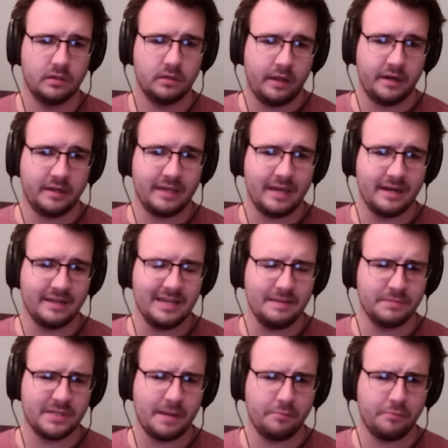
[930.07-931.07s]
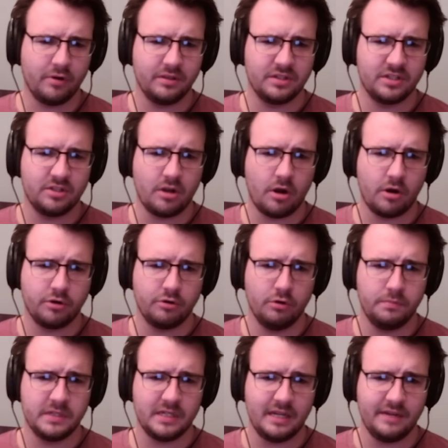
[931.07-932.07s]
And again, keep separating the star
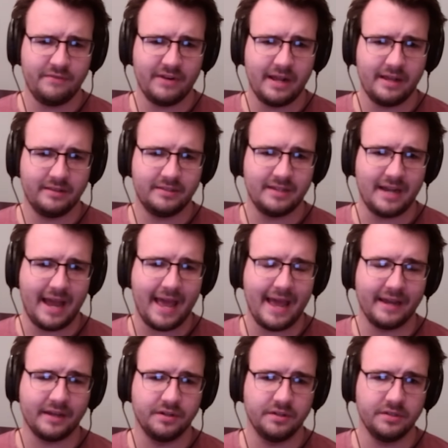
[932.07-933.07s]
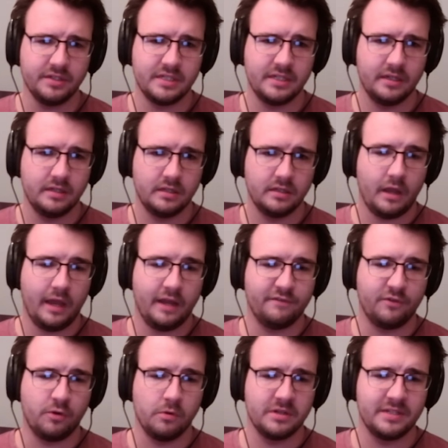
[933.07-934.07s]
groups even at diagonals. And
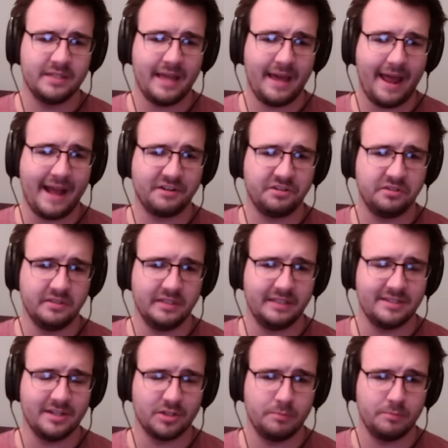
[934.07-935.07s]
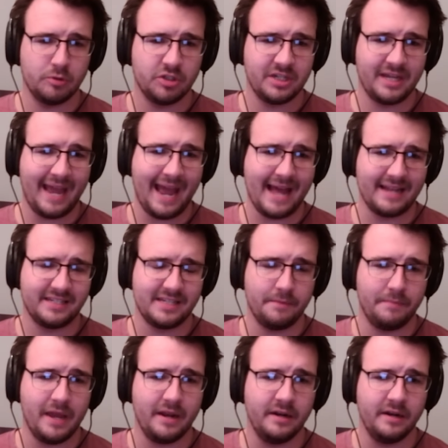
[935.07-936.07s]
of course that actually tells me which cats
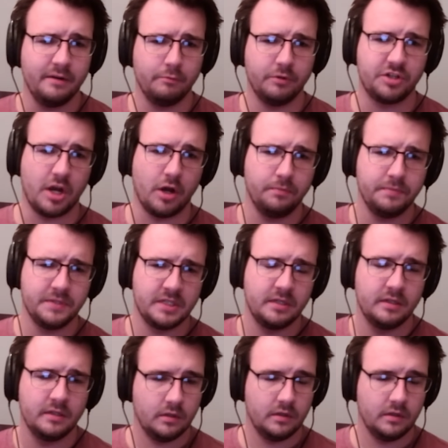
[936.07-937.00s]
I'm hitting, which helps.